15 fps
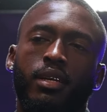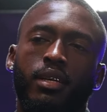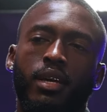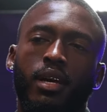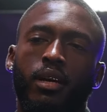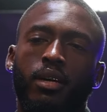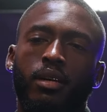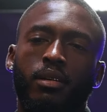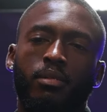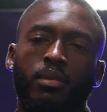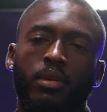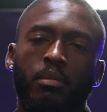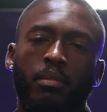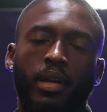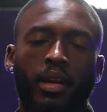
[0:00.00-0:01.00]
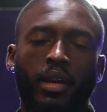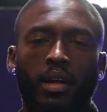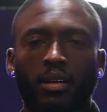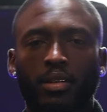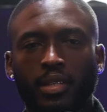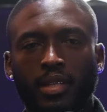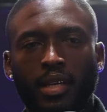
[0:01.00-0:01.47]
yeah, we made it
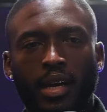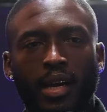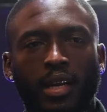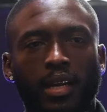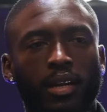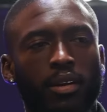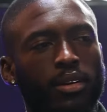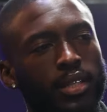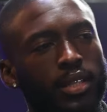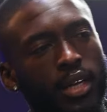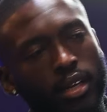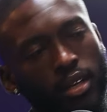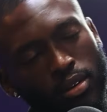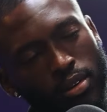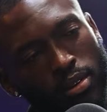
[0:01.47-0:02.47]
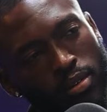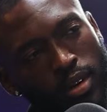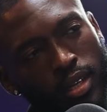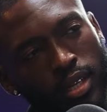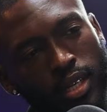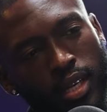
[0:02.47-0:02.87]
outside. And I was like, you know what,